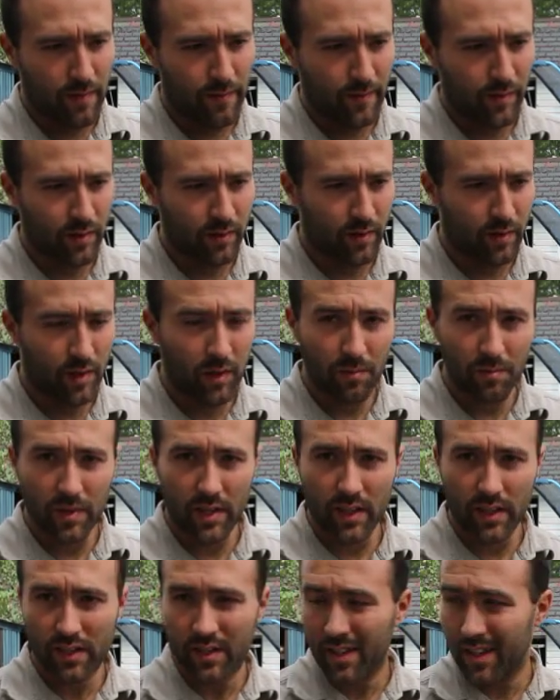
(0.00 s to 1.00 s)
So it could
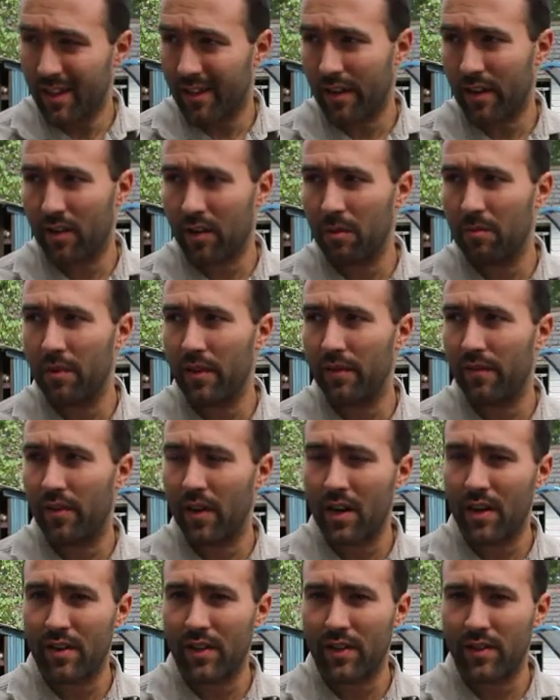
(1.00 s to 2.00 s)
be, see, there could be
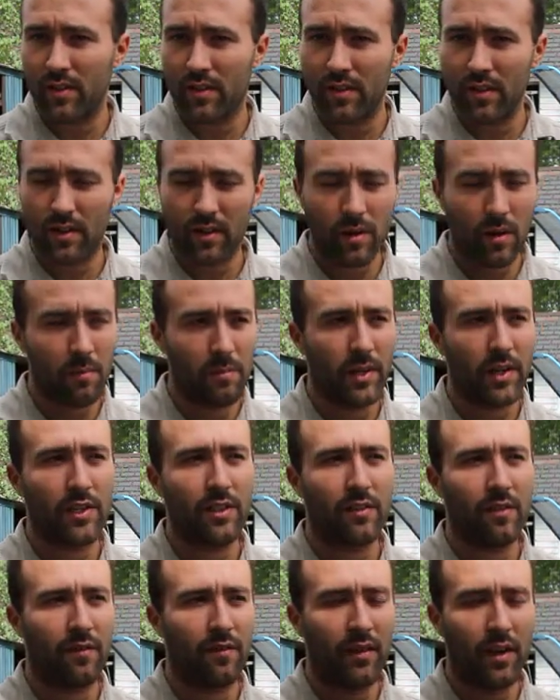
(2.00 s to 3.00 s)
various
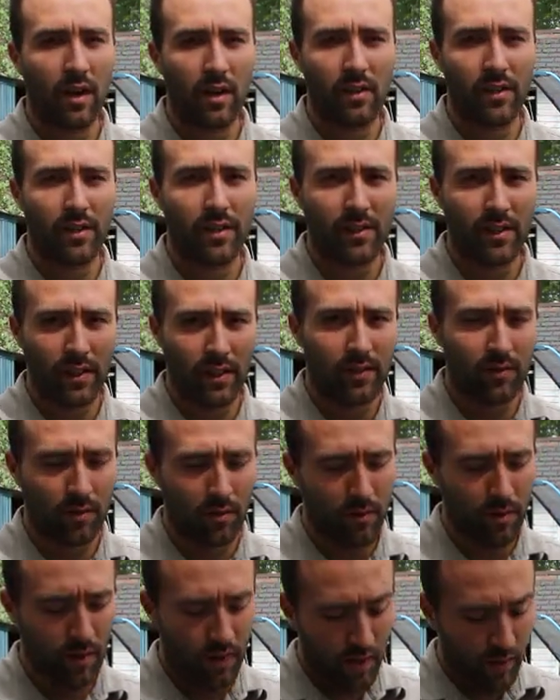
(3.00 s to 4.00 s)
combination of various things
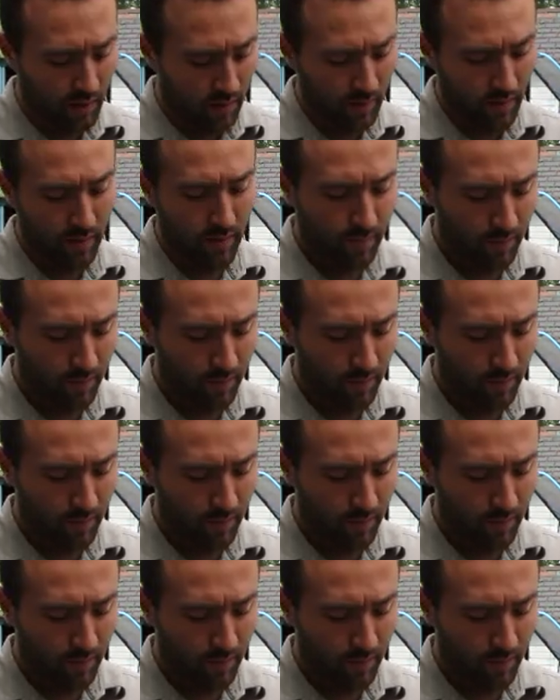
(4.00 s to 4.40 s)
going on here.